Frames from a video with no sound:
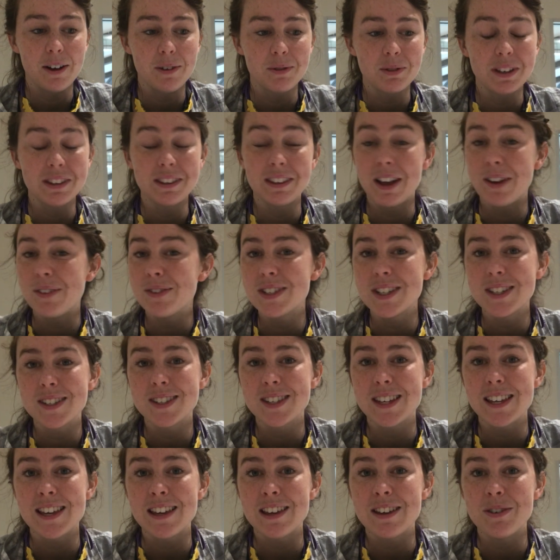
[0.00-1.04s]
We'd love to
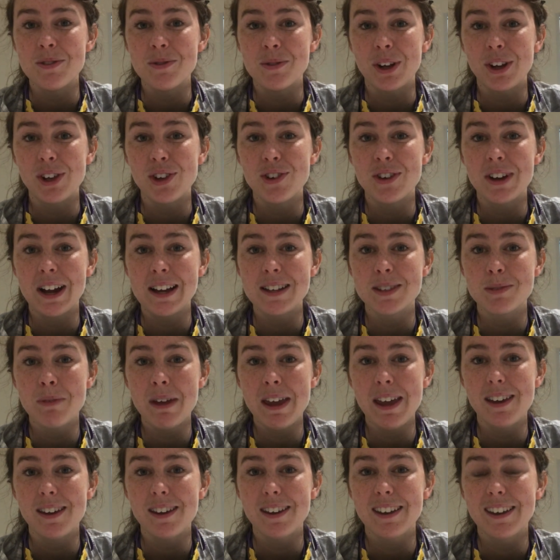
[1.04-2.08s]
see what you guys
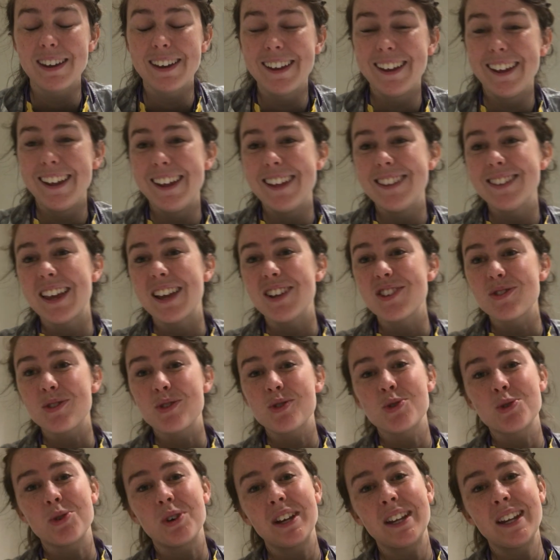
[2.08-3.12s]
make. Thanks for
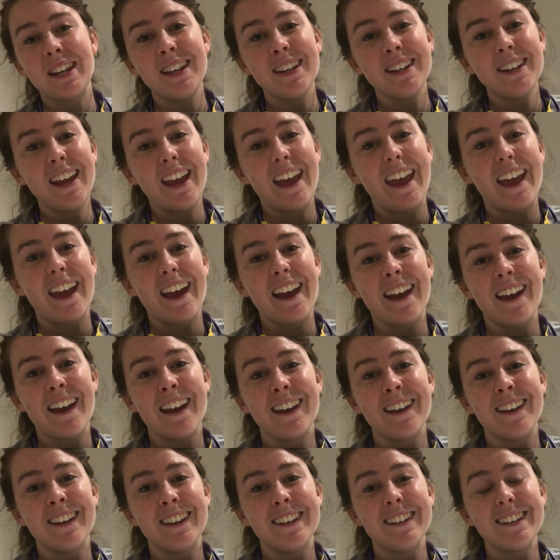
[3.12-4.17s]
joining,
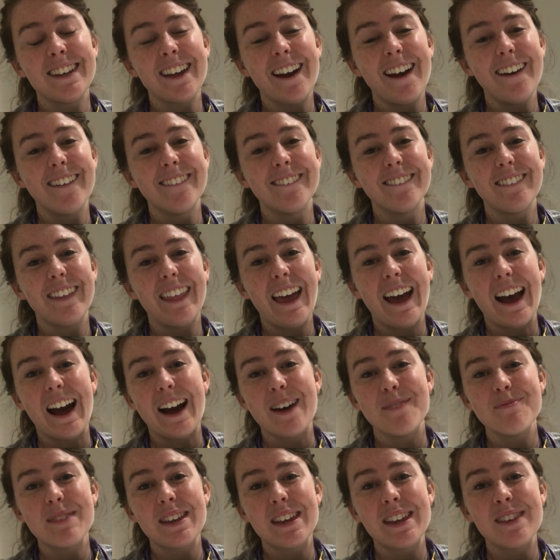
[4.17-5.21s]
and yeah,
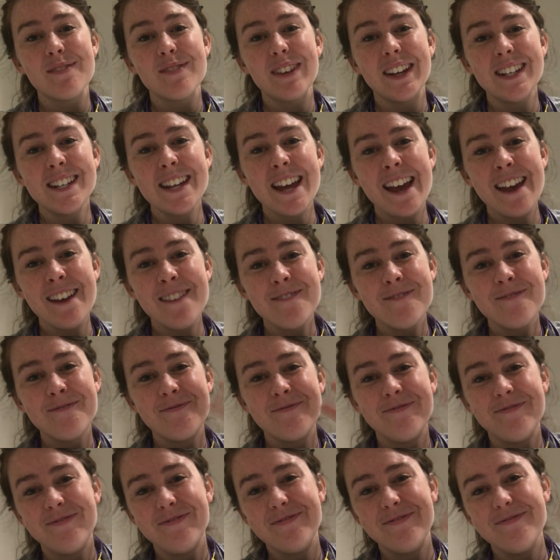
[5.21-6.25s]
happy Monday.
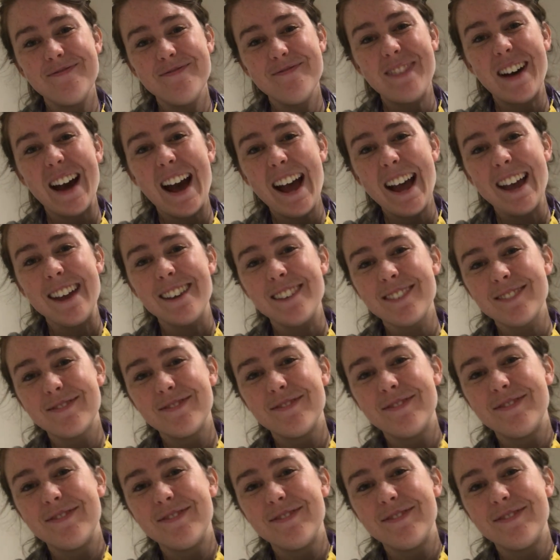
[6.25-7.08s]
Bye.